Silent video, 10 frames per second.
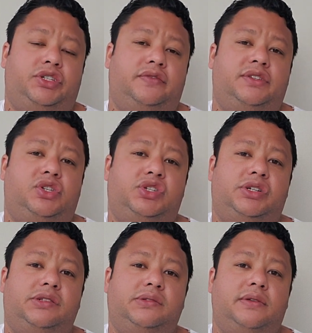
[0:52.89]
of
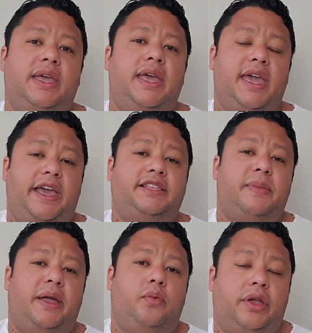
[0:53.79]
digital. Here's
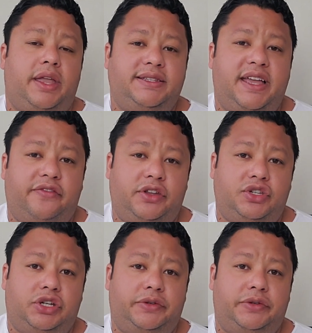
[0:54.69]
my working definition.